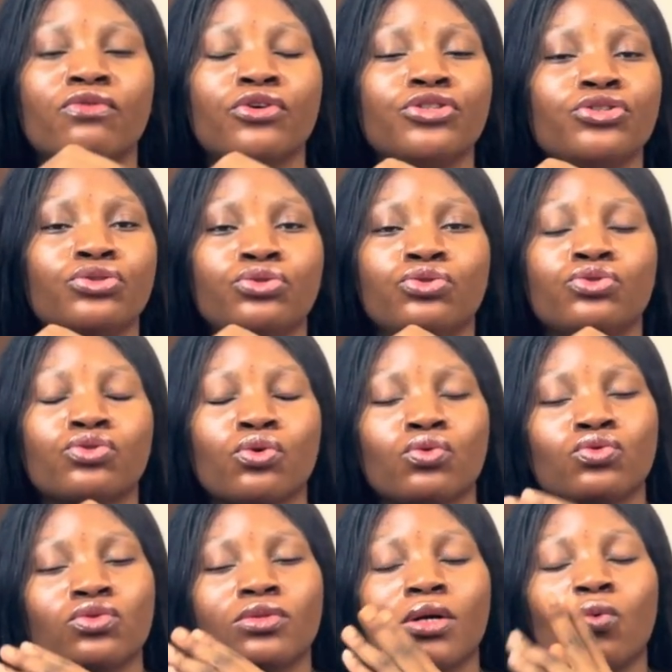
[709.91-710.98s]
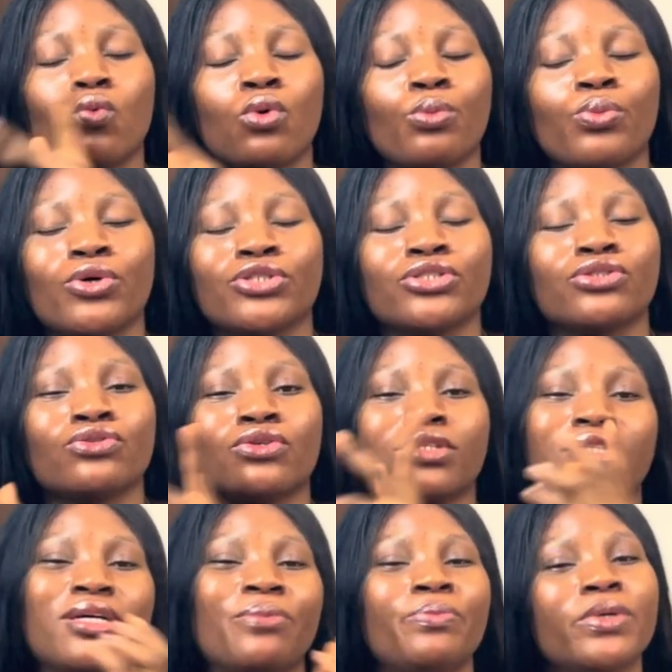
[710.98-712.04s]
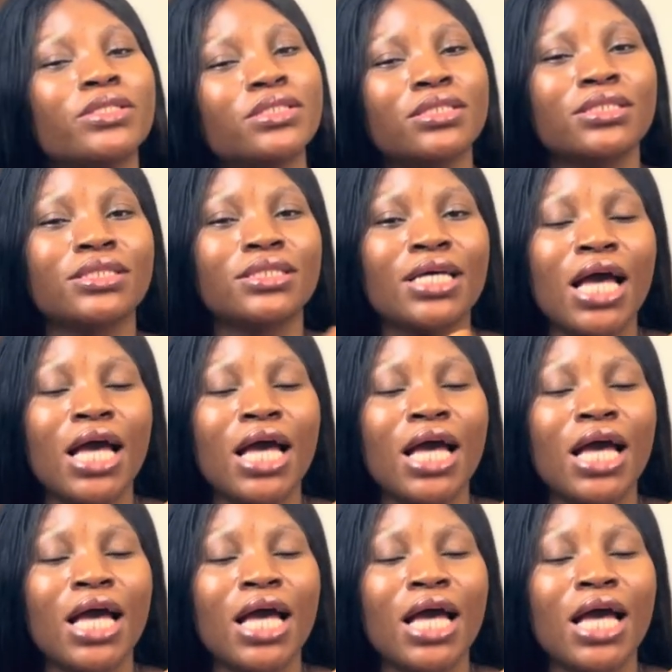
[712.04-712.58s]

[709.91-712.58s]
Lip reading: already used on one person or another person.